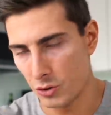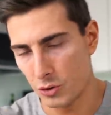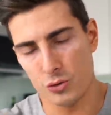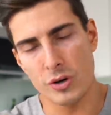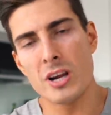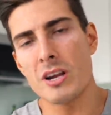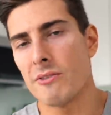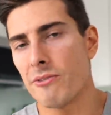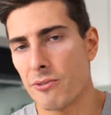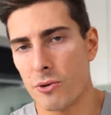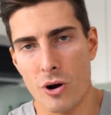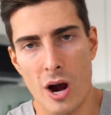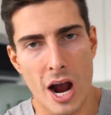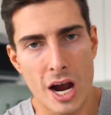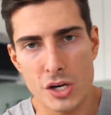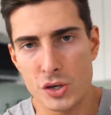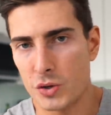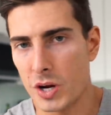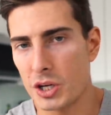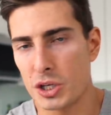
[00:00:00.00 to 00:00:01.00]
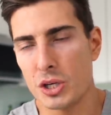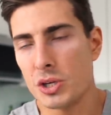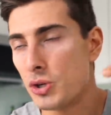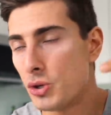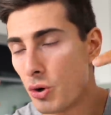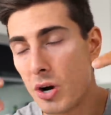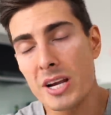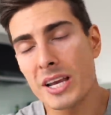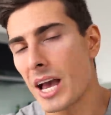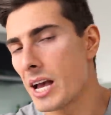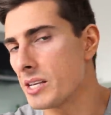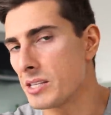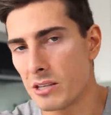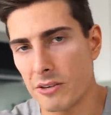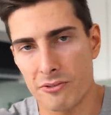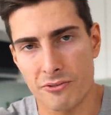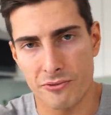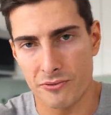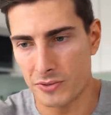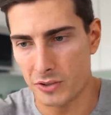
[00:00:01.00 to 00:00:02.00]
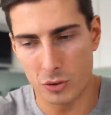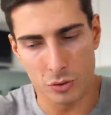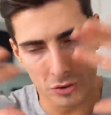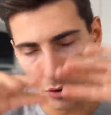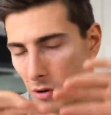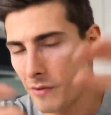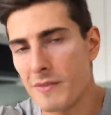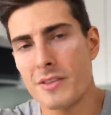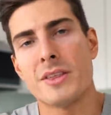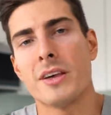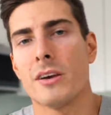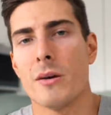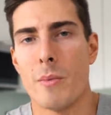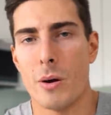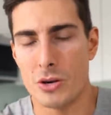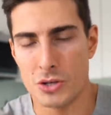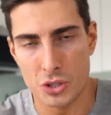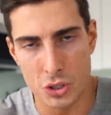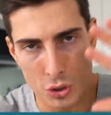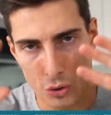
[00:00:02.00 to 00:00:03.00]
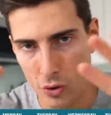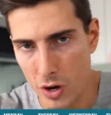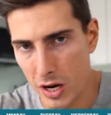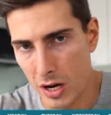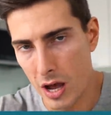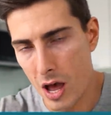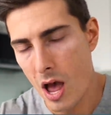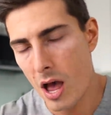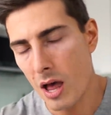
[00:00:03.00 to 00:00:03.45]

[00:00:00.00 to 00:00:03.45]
Drink for hydration, drink as if, don't even think about it, just drink